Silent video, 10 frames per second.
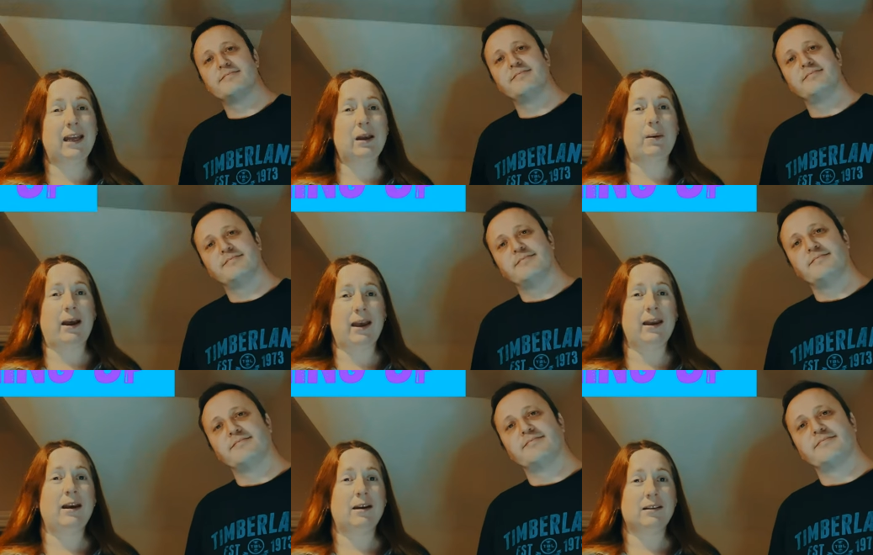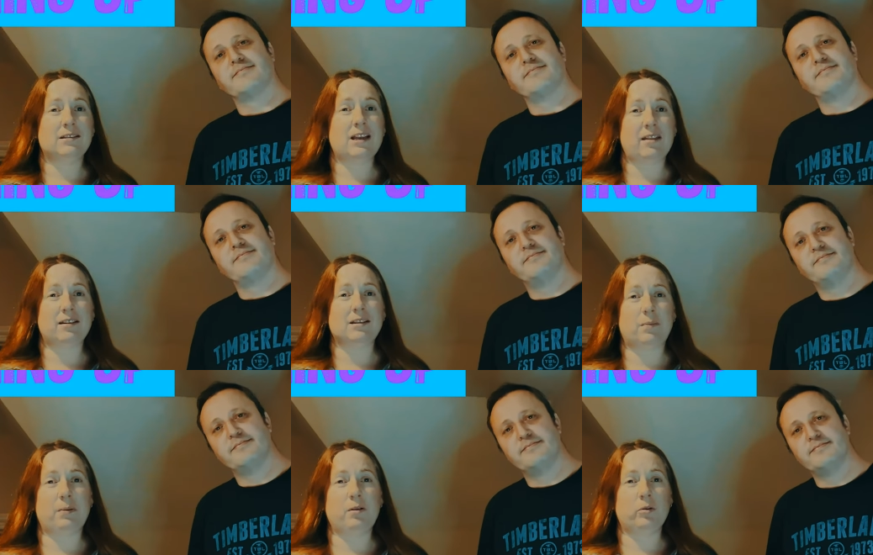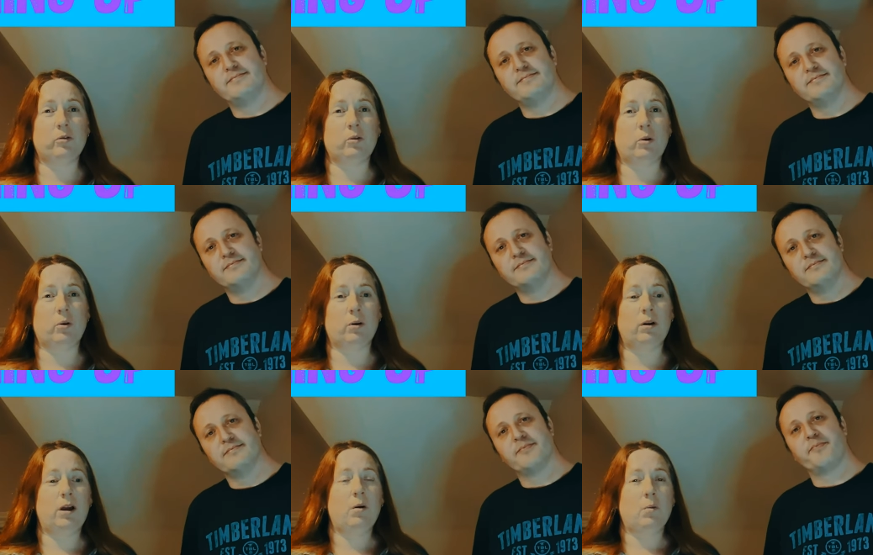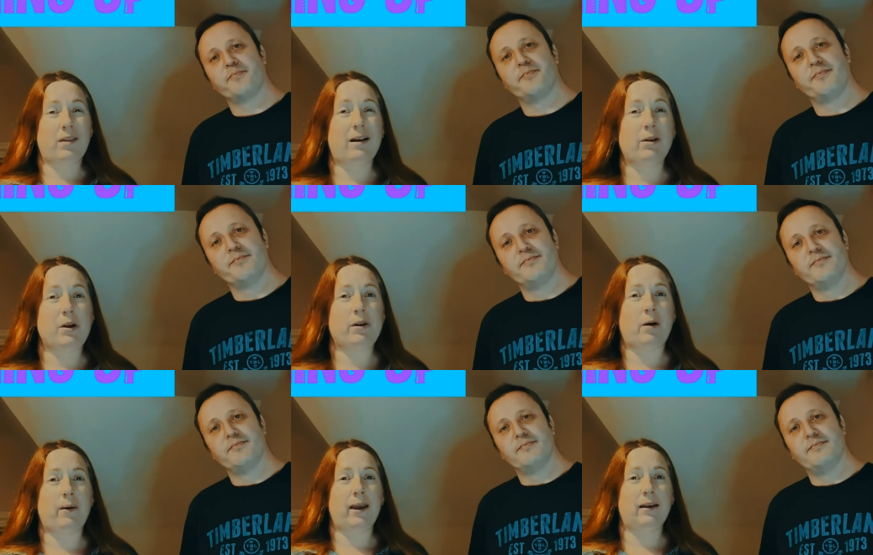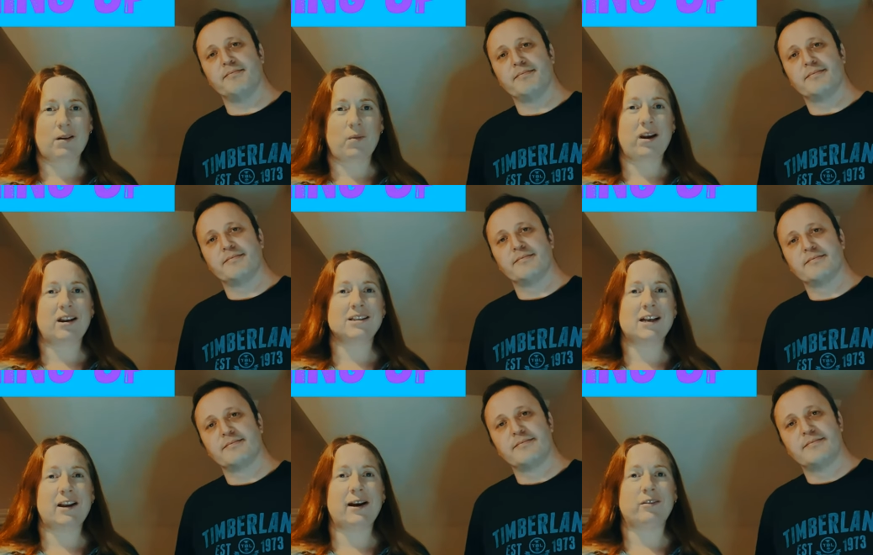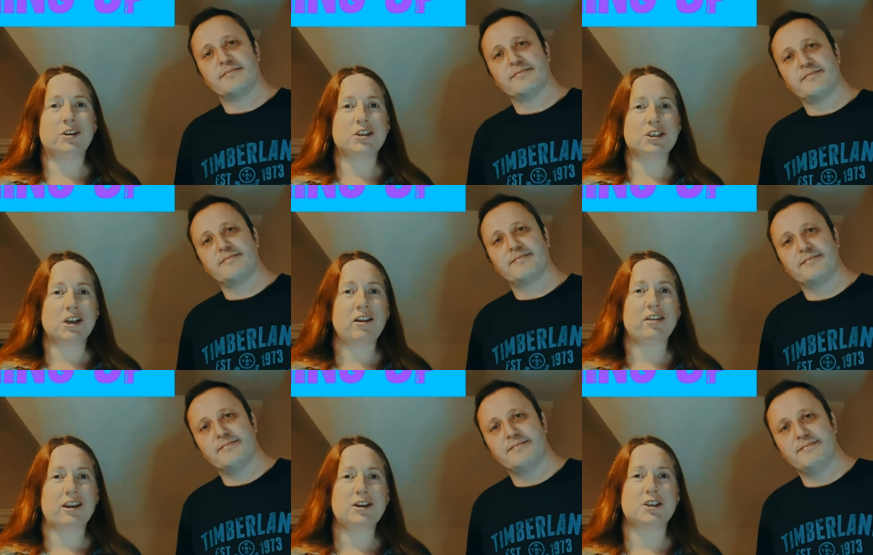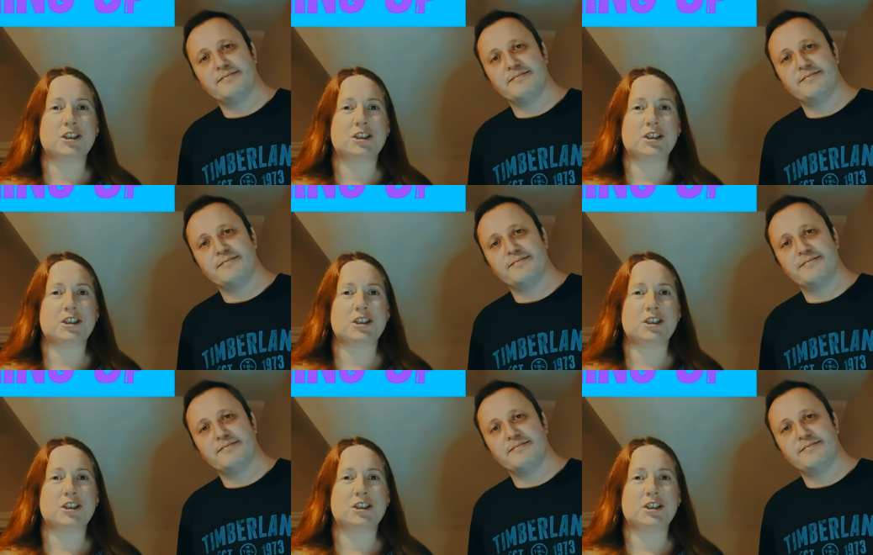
Speaker 1: eBay to set this up in your store without you knowing, and we're gonna tell you how to shut this